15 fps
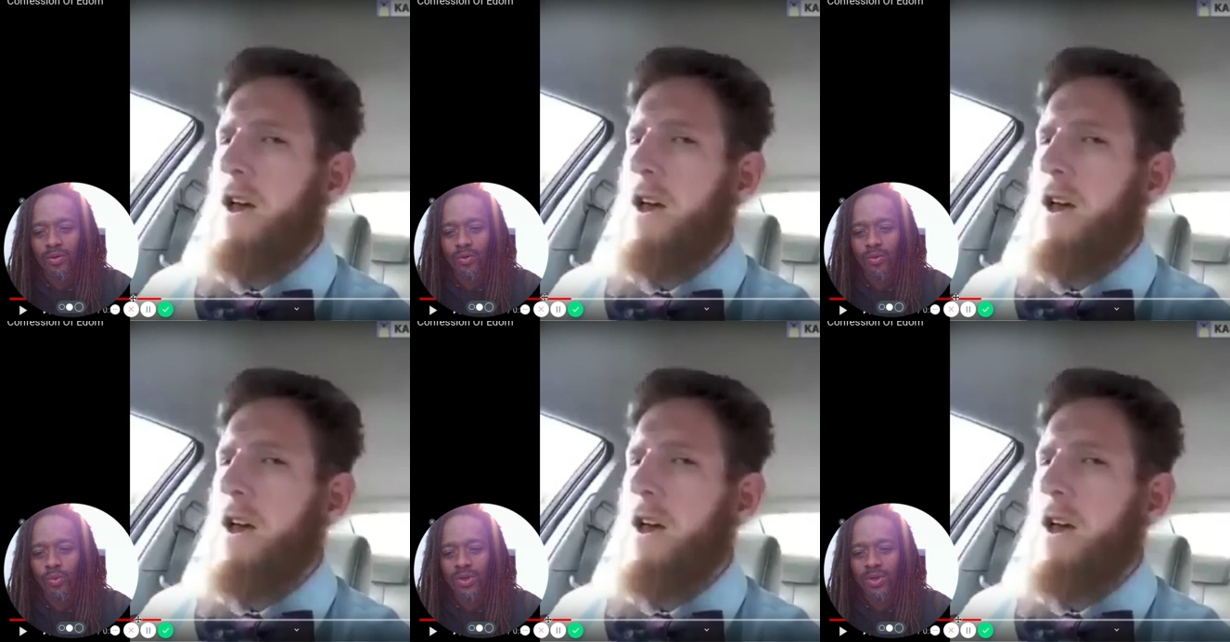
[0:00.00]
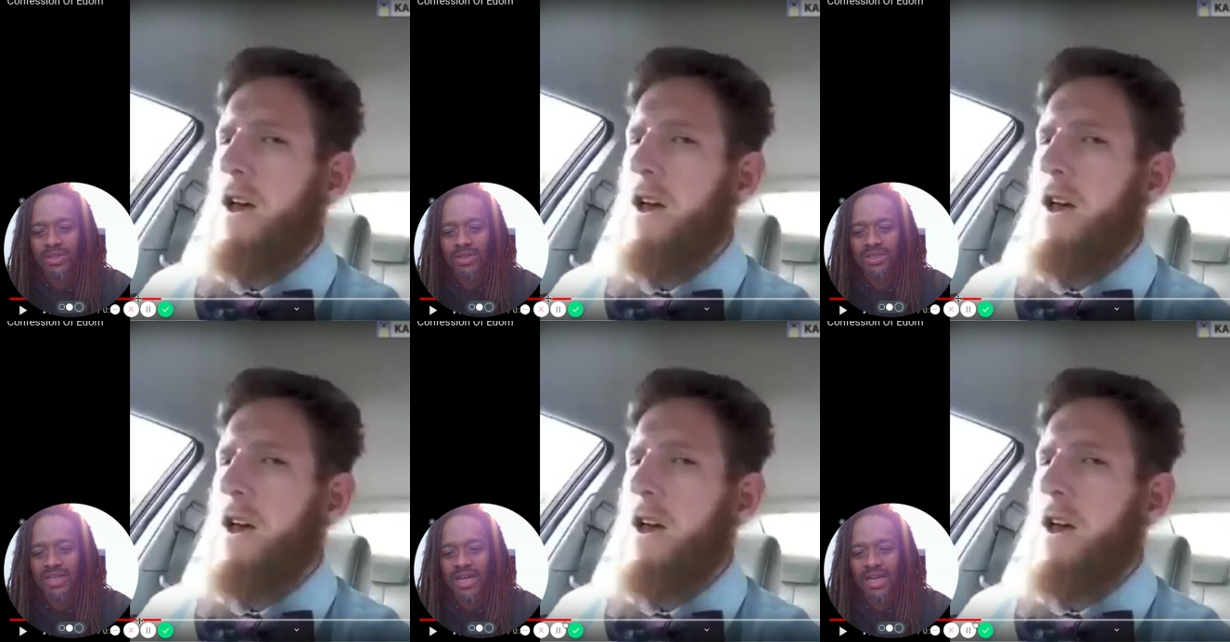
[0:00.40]
Speaker 1: one
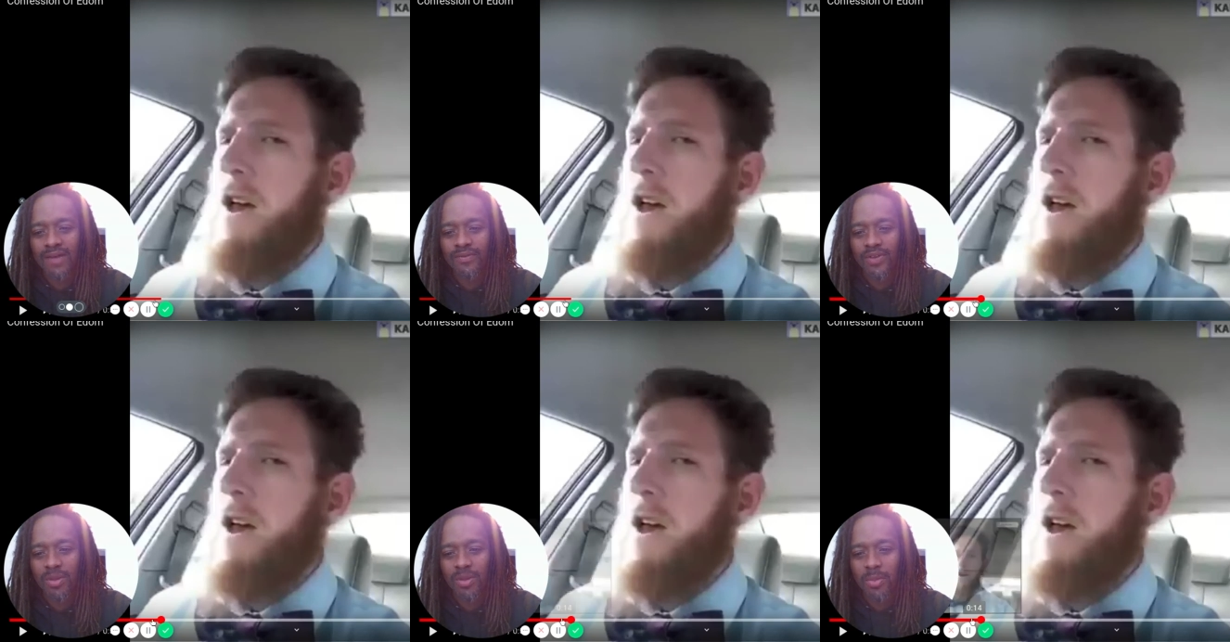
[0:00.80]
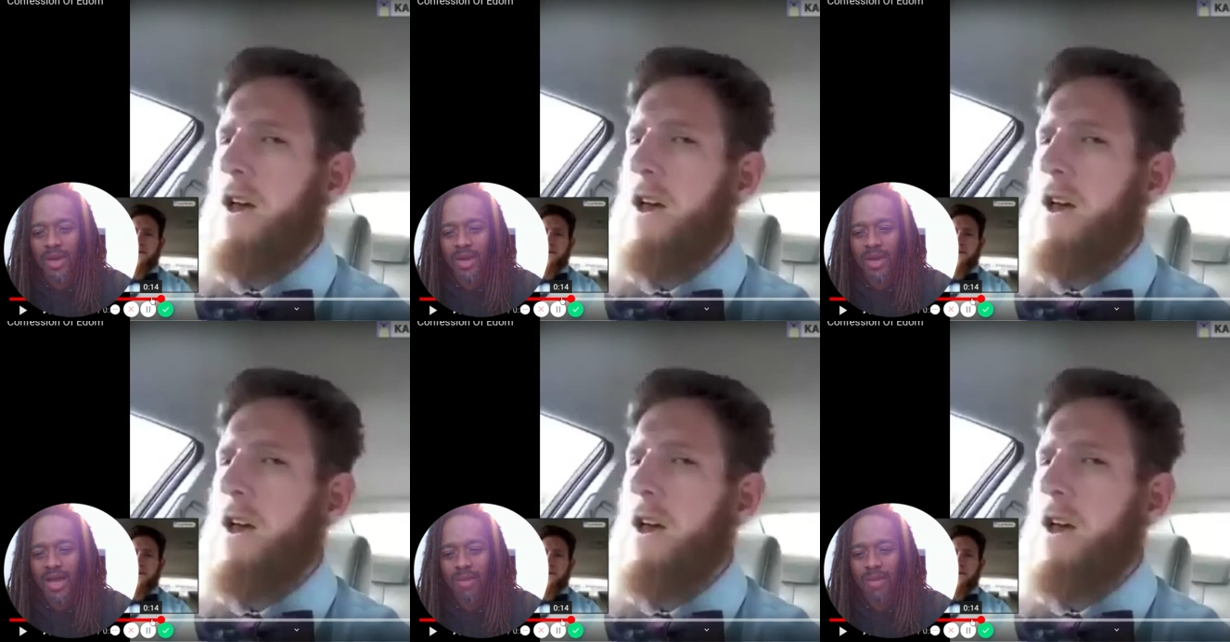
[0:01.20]
time for the mind
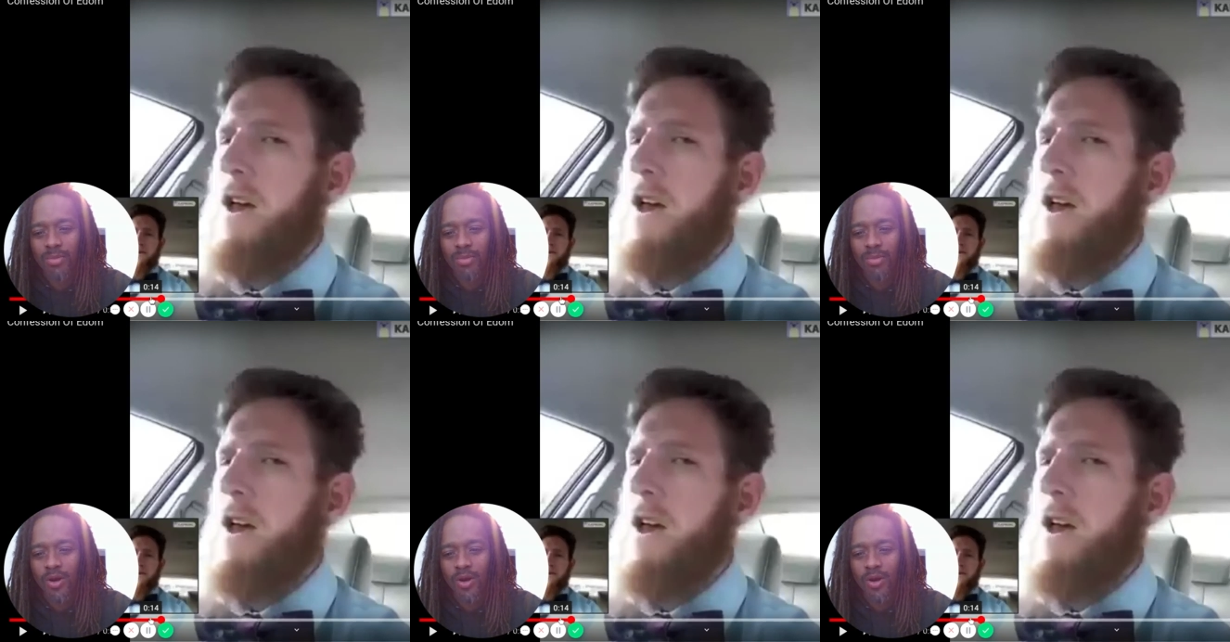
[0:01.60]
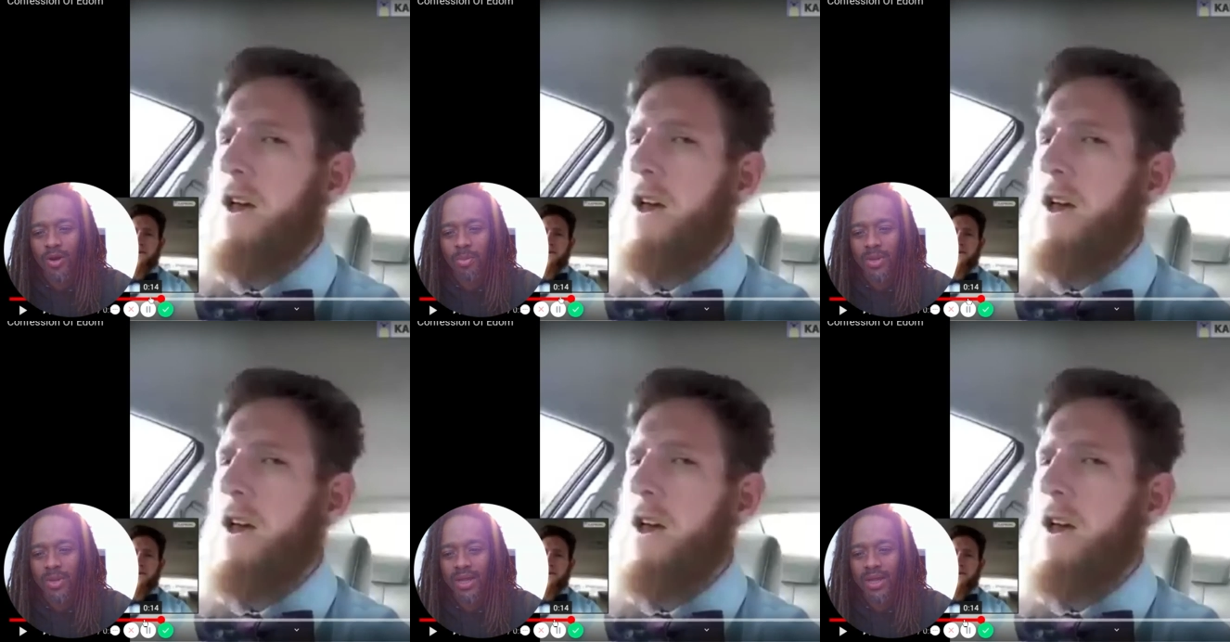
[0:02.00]
bowl, man.
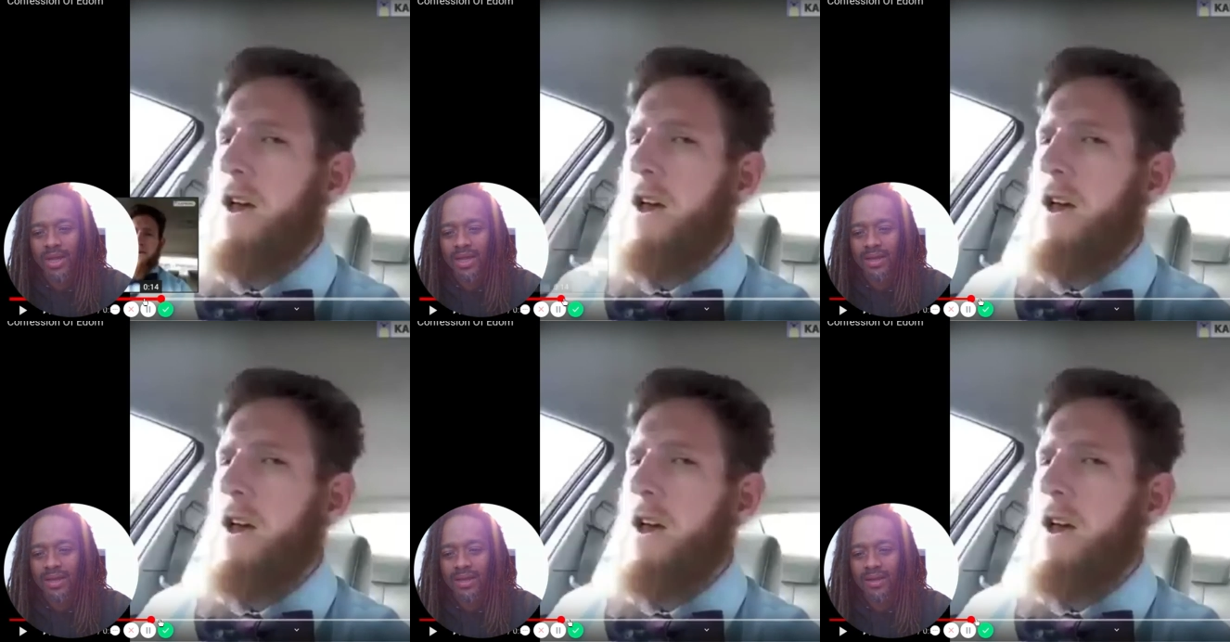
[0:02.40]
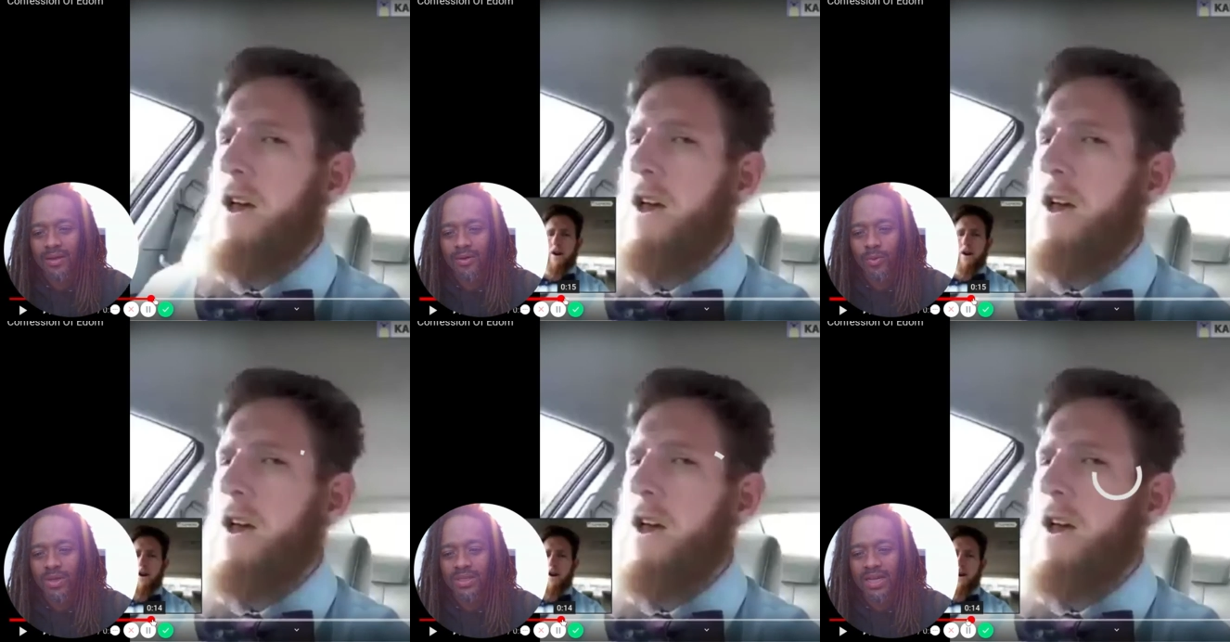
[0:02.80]
One time for
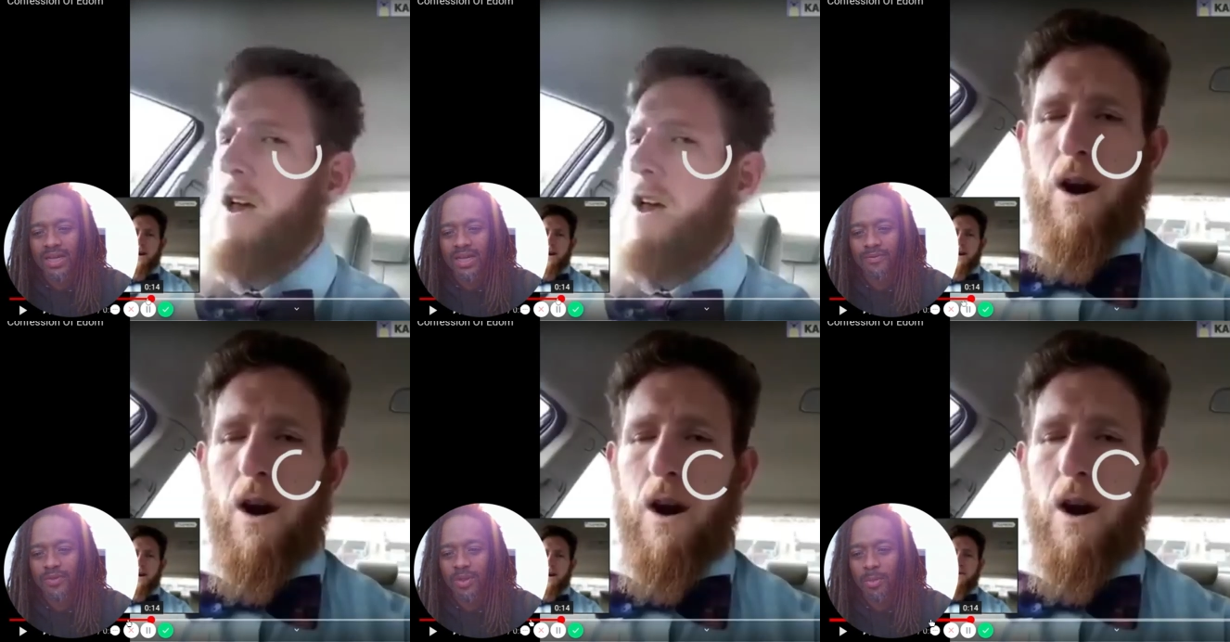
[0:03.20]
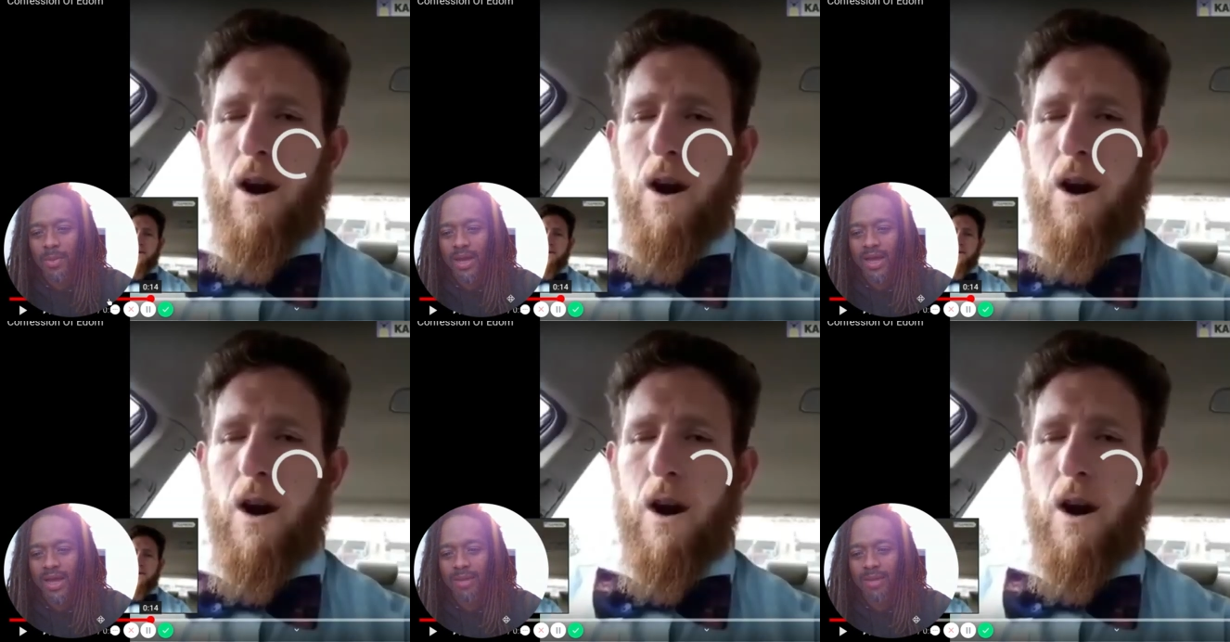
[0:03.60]
the mind bowl, man.